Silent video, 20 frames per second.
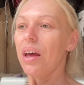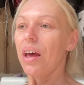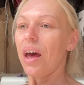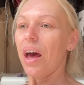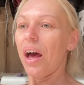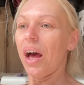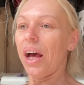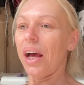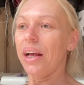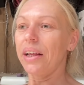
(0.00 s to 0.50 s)

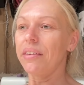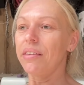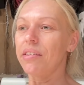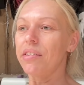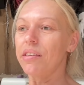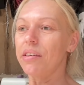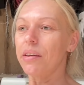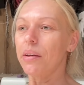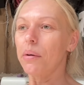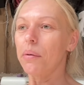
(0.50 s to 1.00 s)

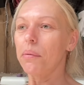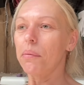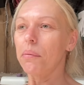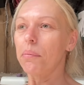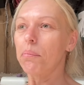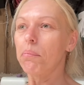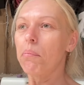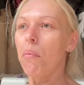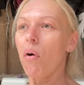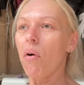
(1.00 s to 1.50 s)
and
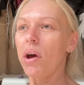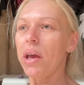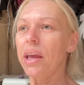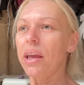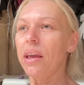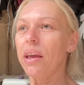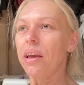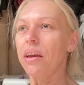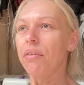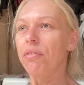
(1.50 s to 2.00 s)

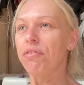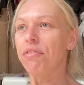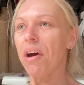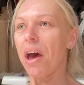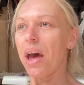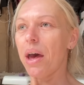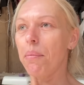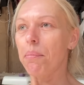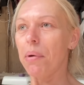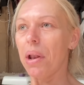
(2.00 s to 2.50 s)
my
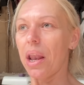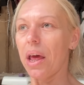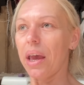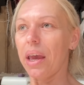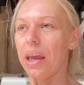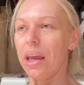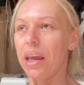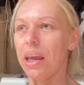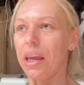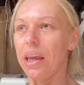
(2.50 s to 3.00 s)

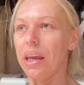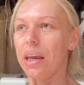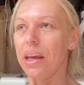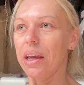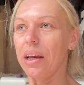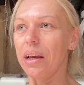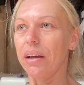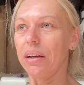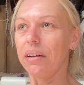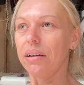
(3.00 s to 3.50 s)
family
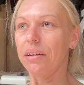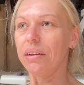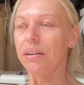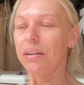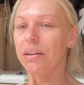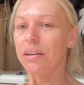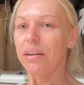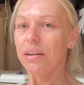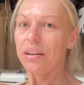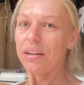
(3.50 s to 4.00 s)

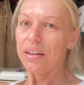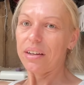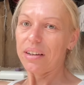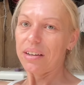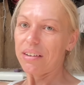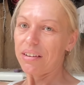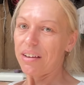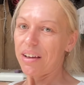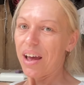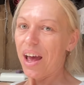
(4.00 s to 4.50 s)

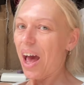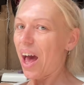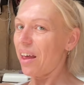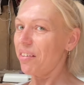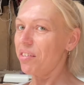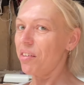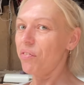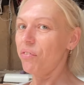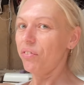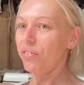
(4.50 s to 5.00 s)

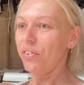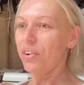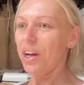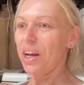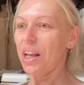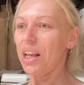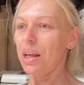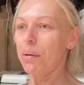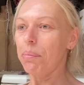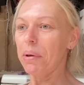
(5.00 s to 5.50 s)
hasn't
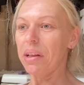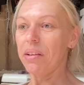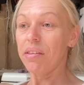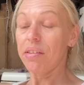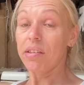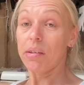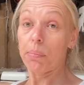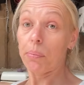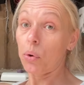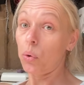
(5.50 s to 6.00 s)
really been
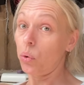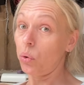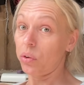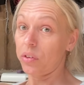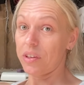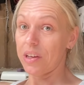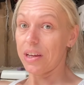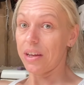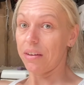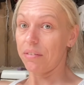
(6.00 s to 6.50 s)

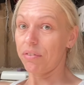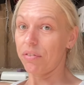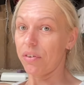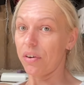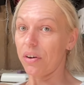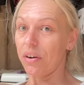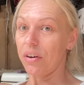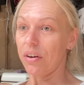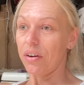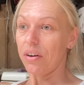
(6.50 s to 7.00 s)
supportive
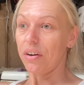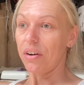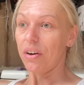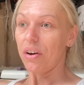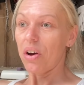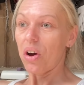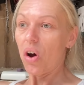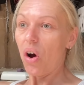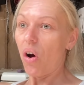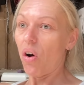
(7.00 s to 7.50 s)

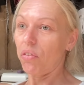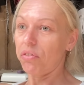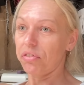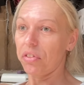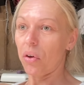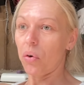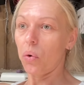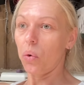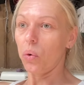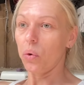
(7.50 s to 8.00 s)
of
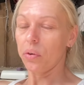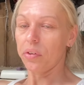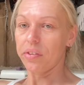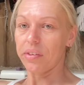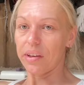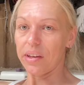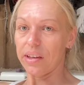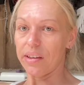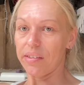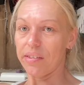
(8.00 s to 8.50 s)
the
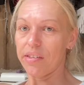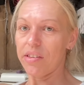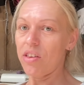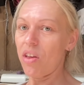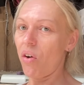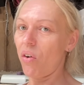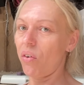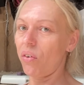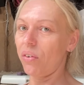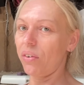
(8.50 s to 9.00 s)
horses.
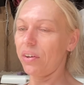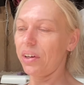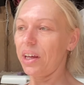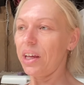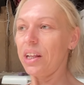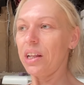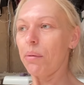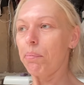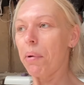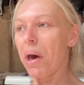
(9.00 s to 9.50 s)
Not
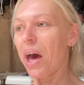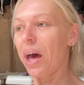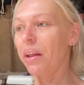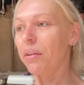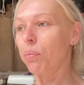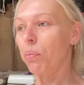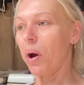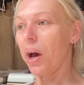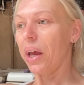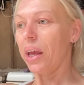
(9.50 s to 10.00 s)
in a
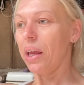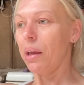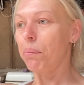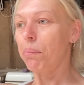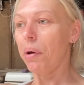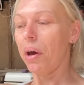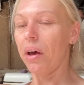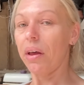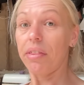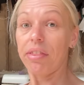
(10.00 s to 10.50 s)
bad way,
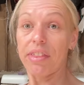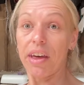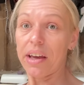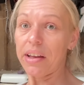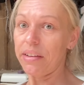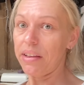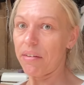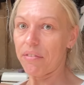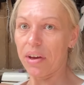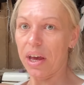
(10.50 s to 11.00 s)
but they
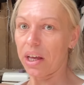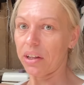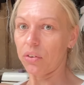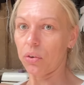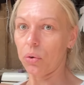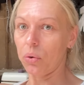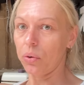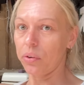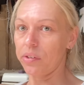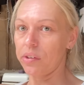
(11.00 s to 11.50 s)
never had
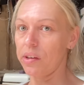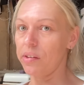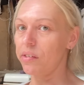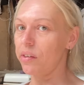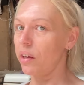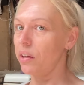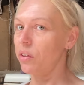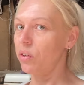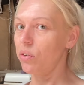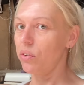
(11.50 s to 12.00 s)
horses.
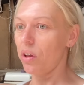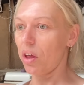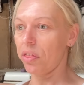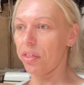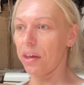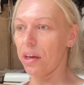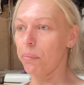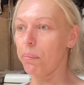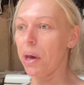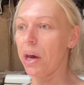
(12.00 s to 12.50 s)
They knew
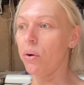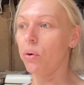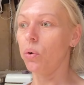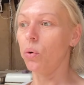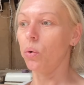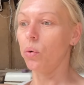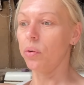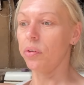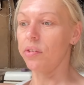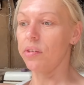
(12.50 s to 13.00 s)
nothing about
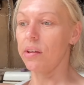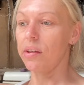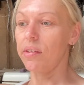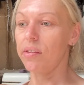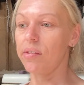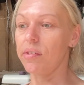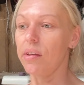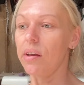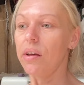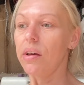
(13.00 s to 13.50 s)
horses.